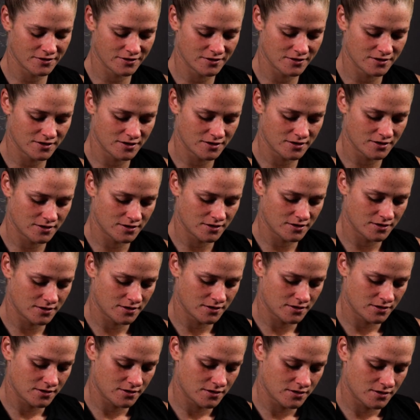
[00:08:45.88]

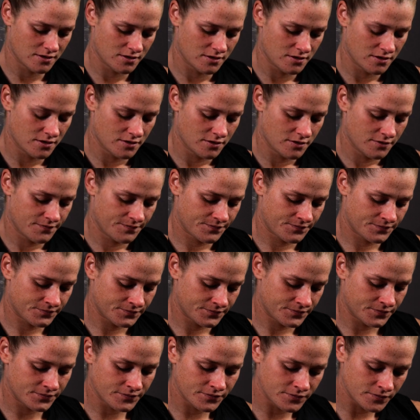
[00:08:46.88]

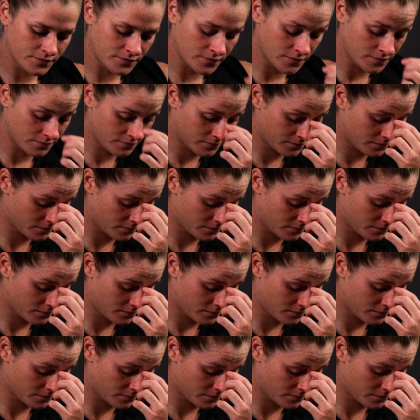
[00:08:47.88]
(silence)